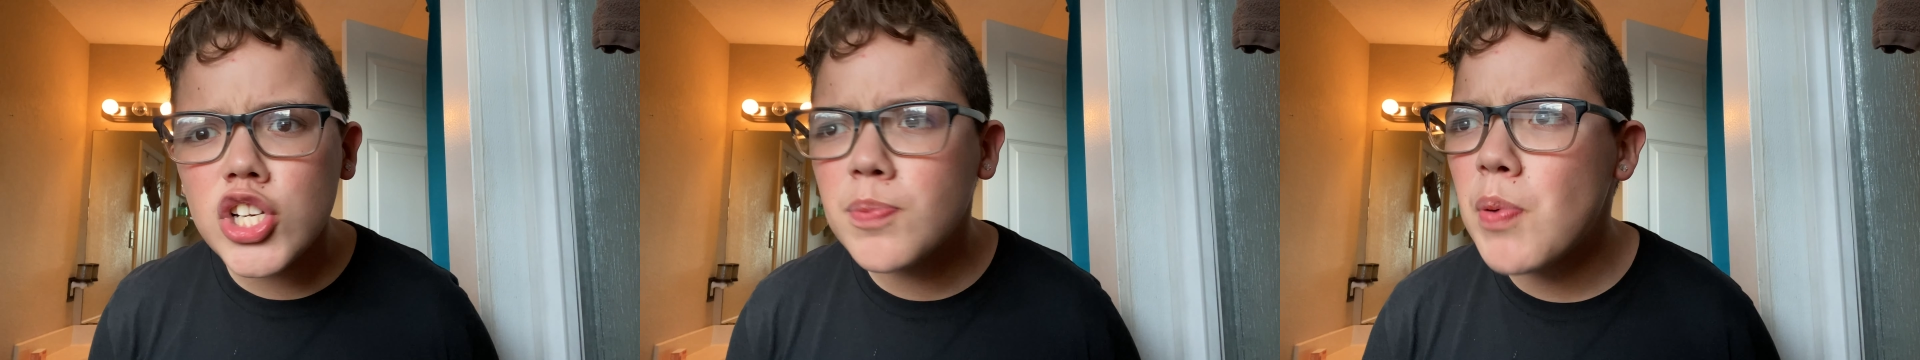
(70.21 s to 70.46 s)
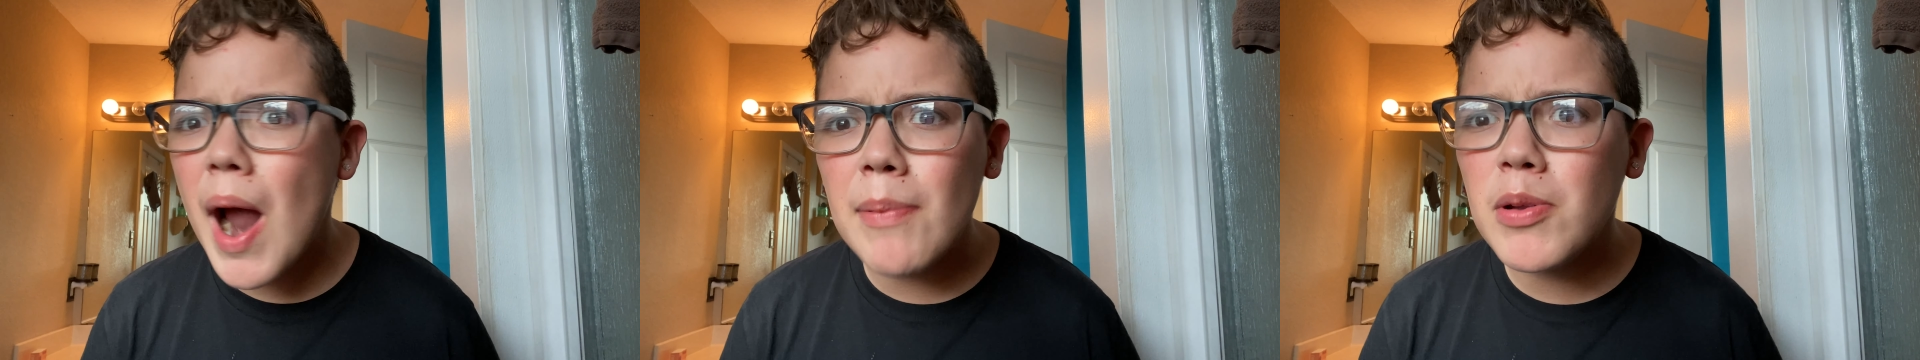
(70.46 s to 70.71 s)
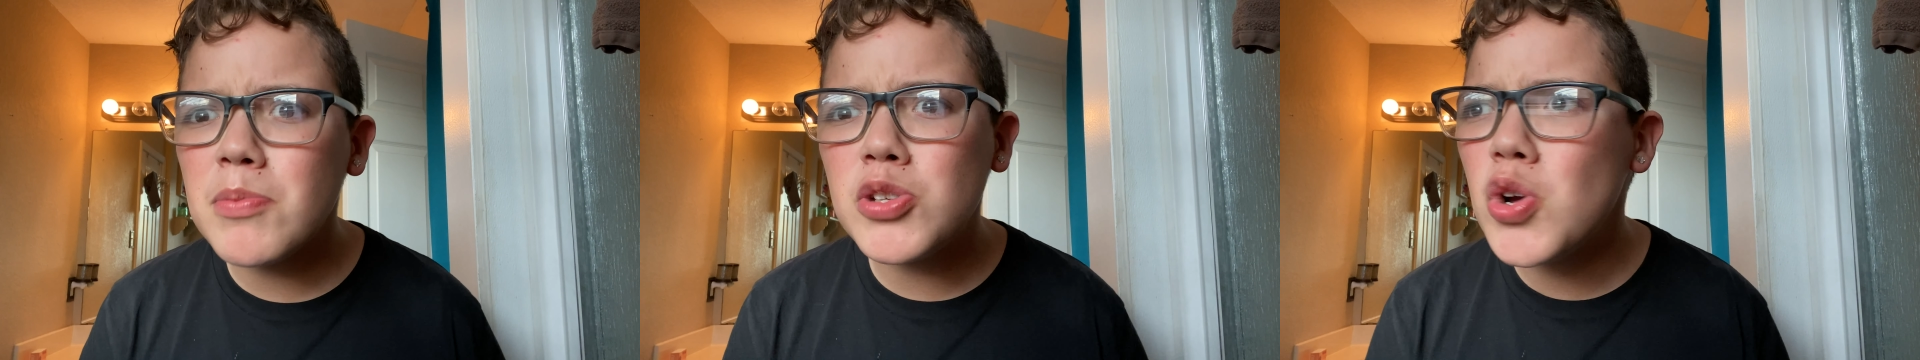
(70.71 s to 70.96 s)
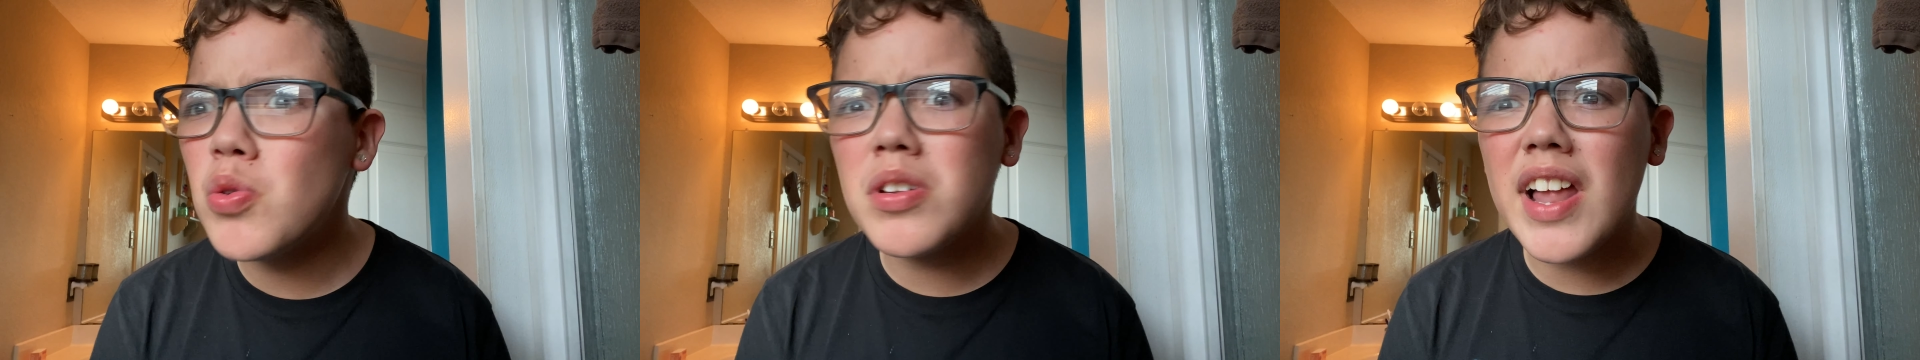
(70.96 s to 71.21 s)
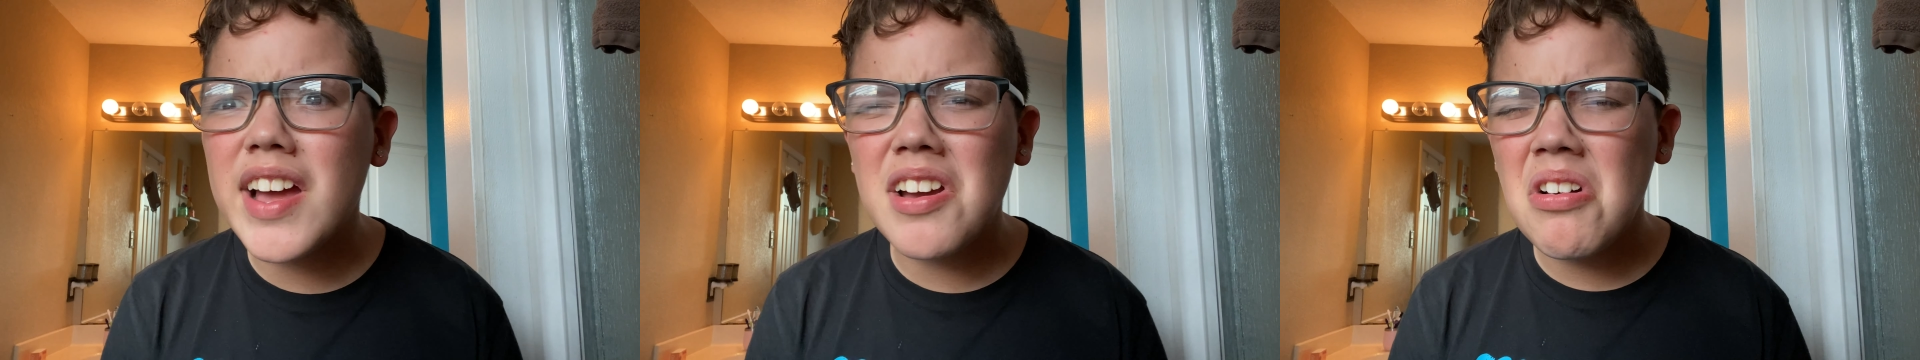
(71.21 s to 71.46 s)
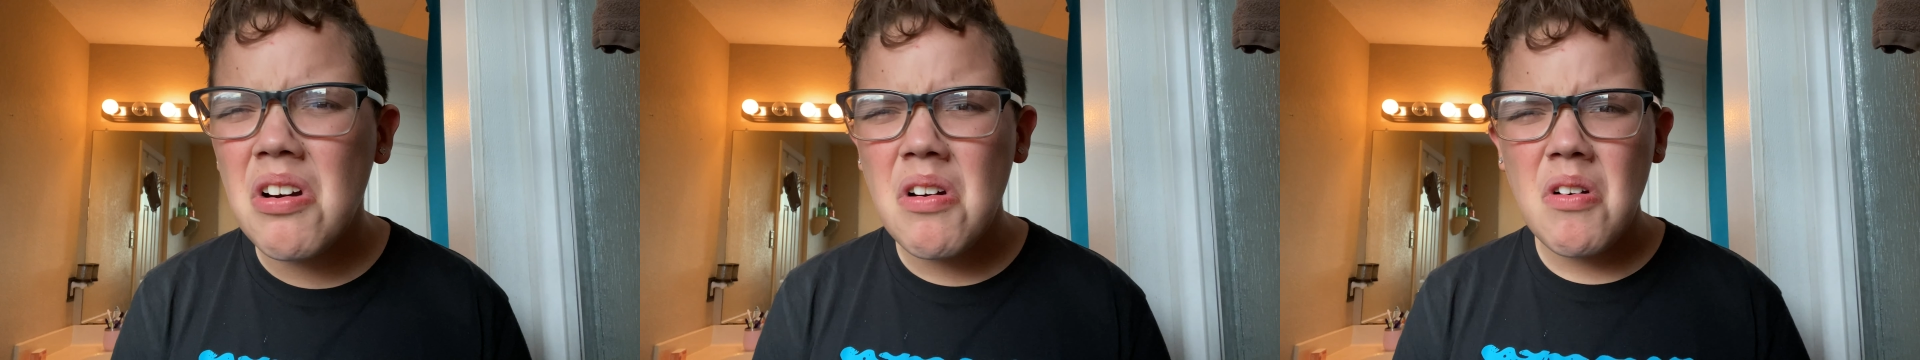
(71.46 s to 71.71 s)
your problem,
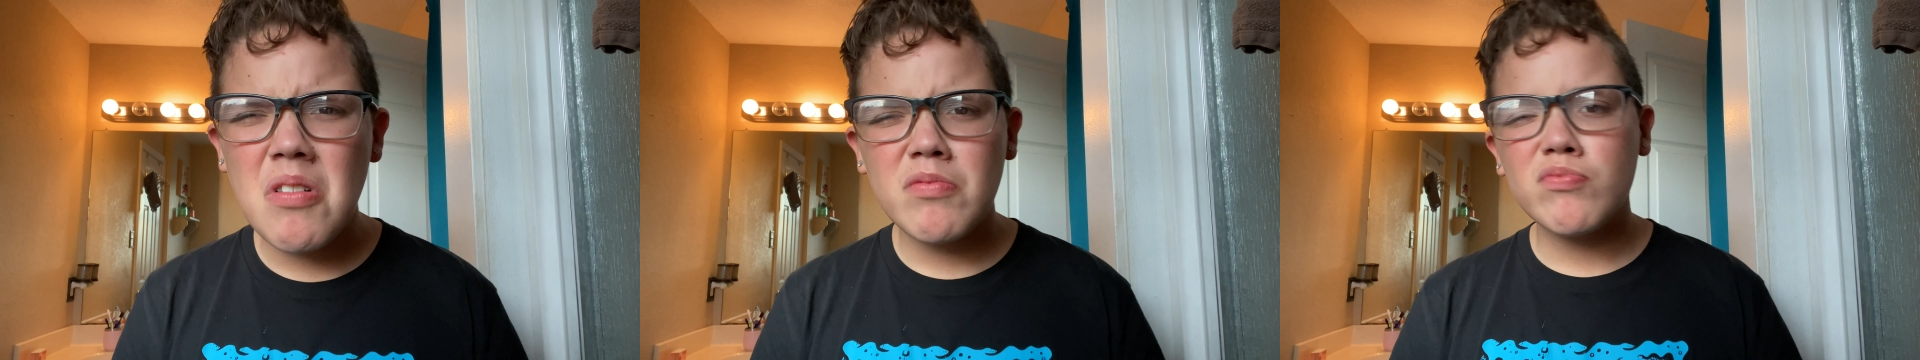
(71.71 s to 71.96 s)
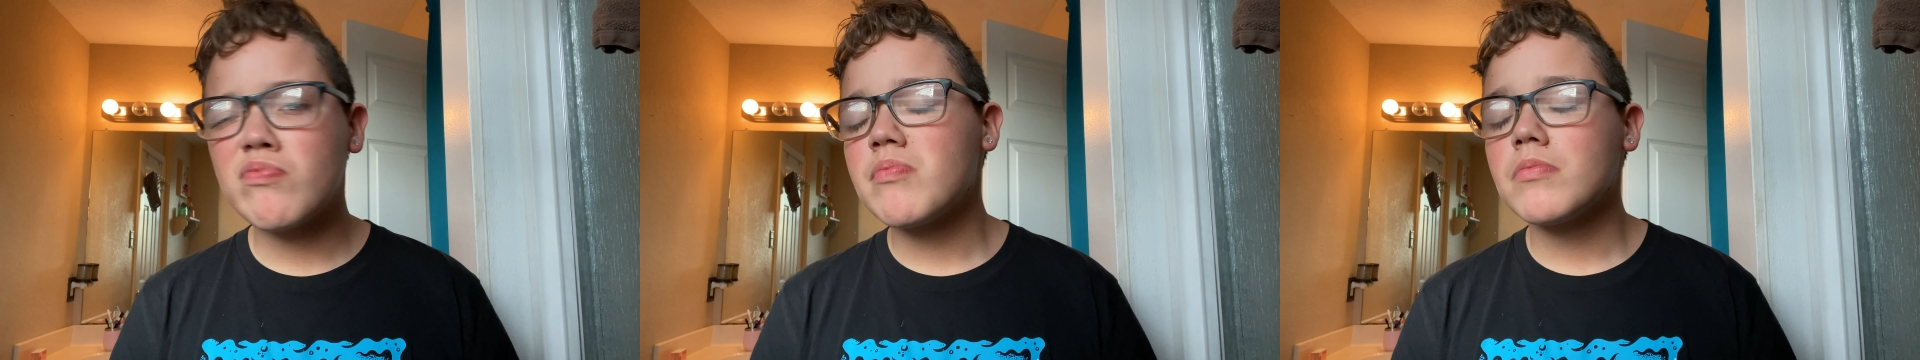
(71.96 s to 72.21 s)
dude?